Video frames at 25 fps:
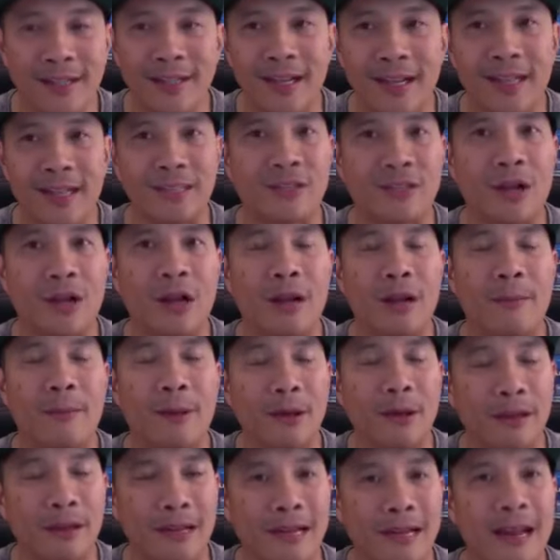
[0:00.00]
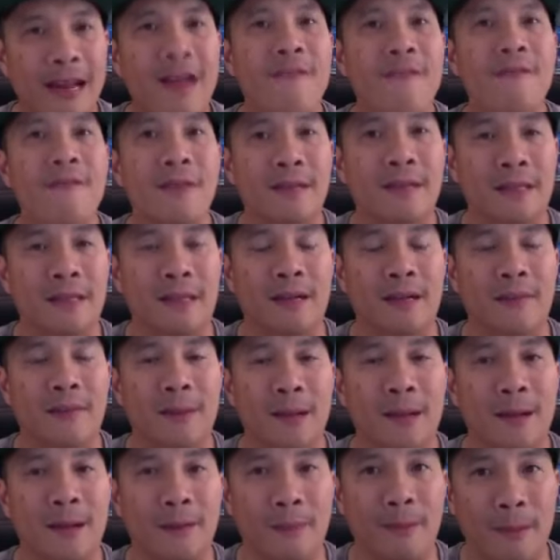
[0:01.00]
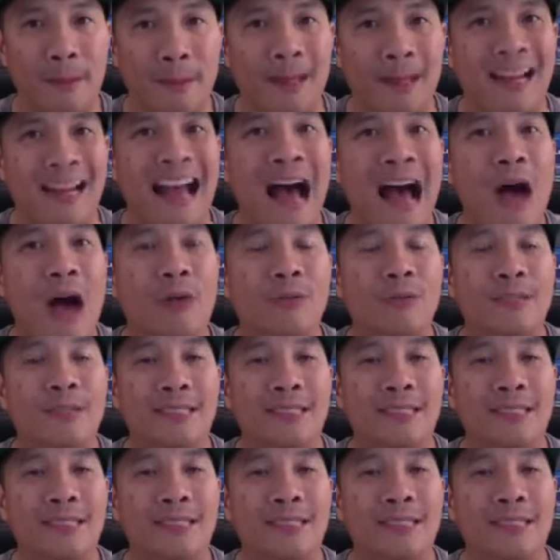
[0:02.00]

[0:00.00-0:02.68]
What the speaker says: and talk about everything about how